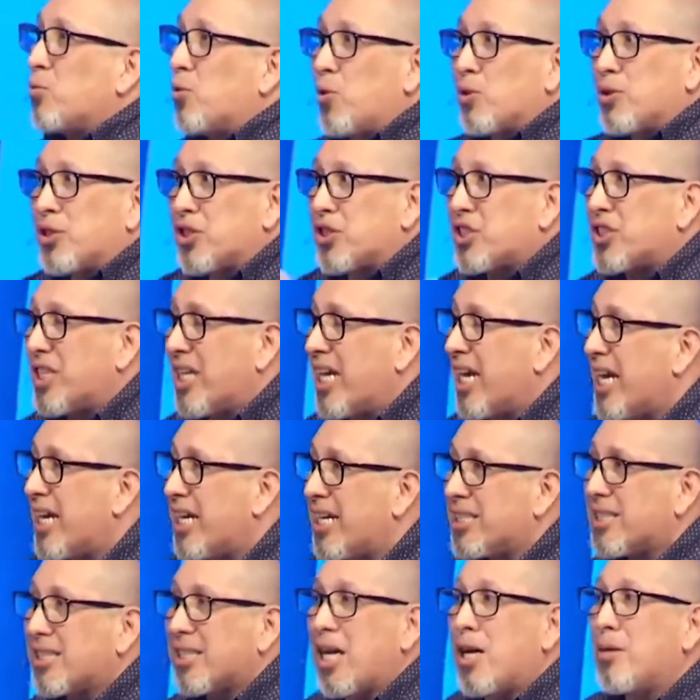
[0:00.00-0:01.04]
will just hit
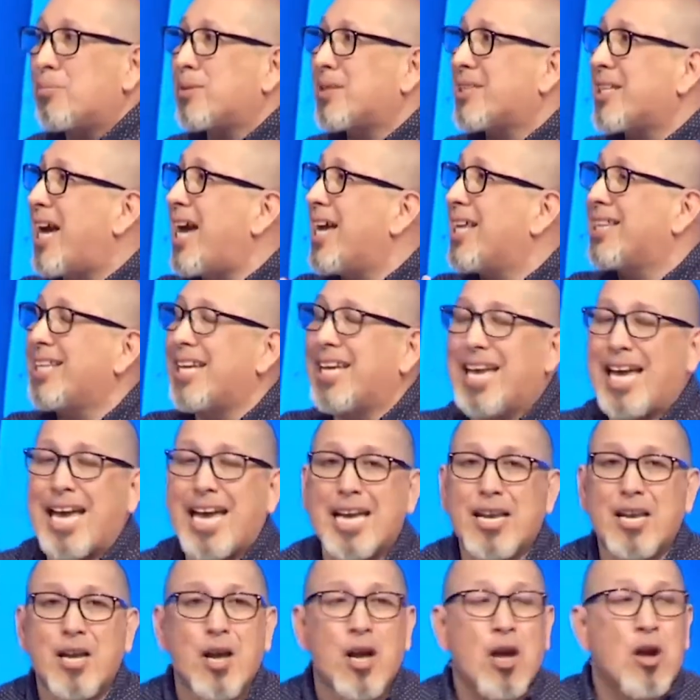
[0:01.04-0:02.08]
us upside the
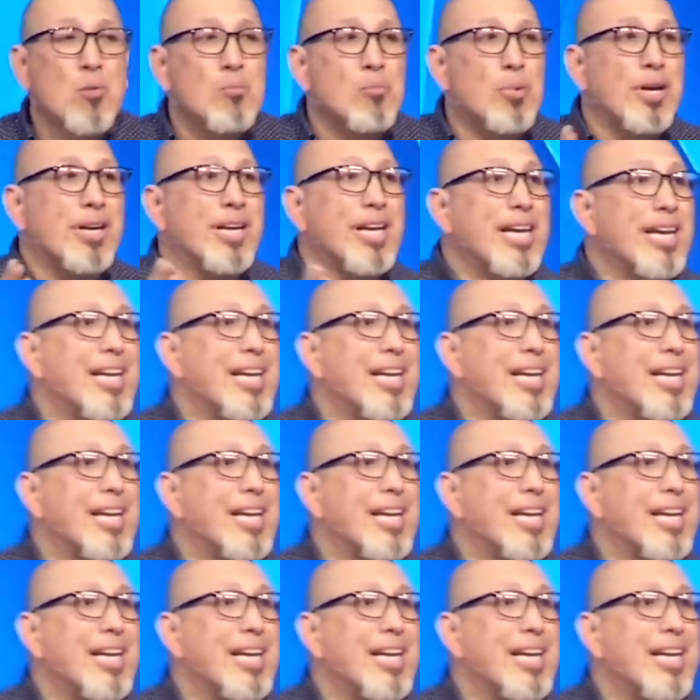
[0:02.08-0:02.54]
head, but